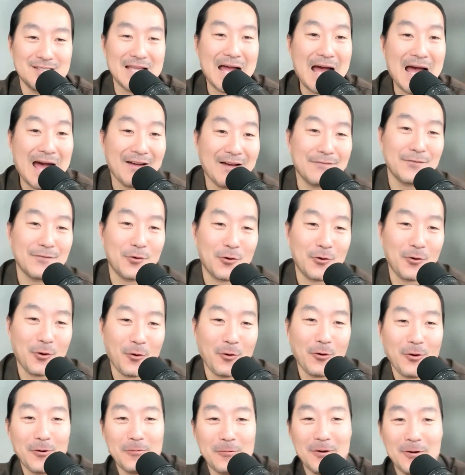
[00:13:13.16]
staff
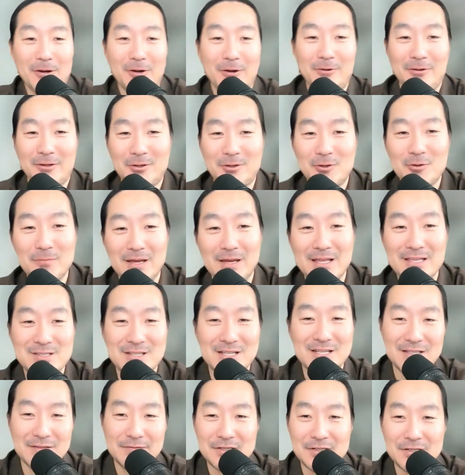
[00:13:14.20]
or humans
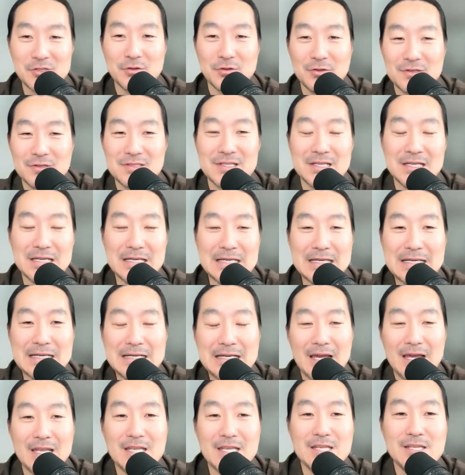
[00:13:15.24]
and individuals
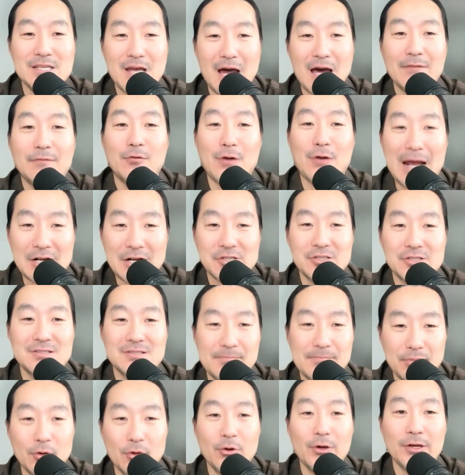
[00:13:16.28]
and not for actually
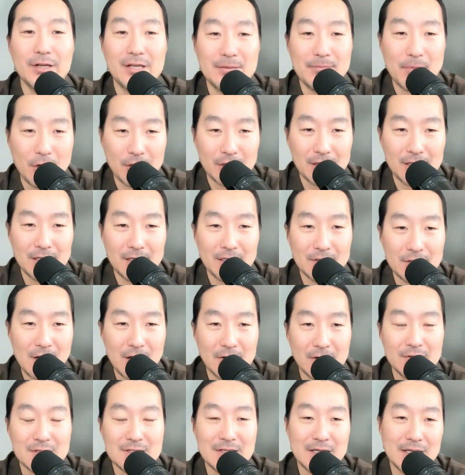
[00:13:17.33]
deploying the marketing
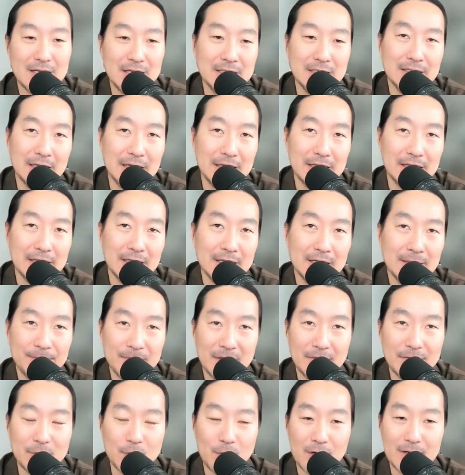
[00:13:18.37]
dollars. And like,
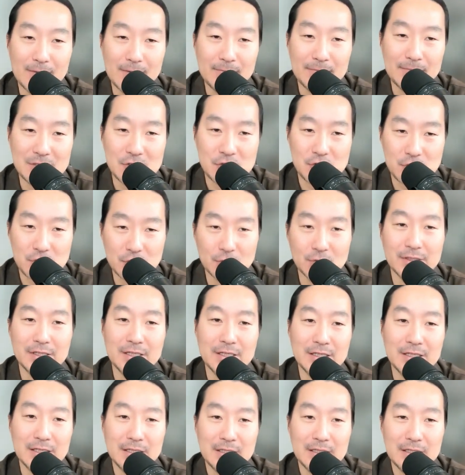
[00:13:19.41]
if you want to be
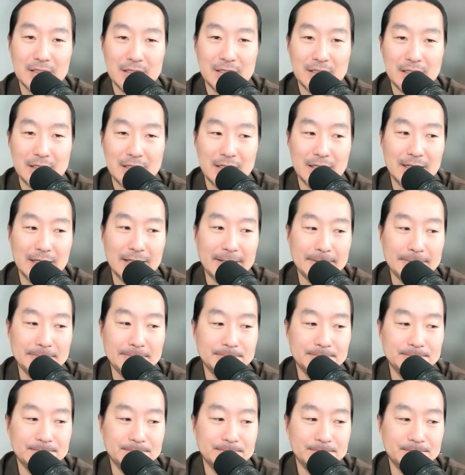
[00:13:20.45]
truly,
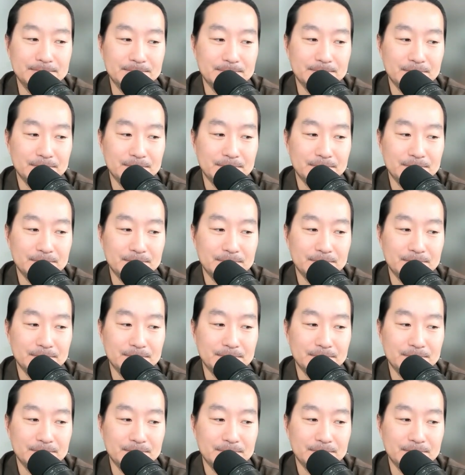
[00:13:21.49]
um,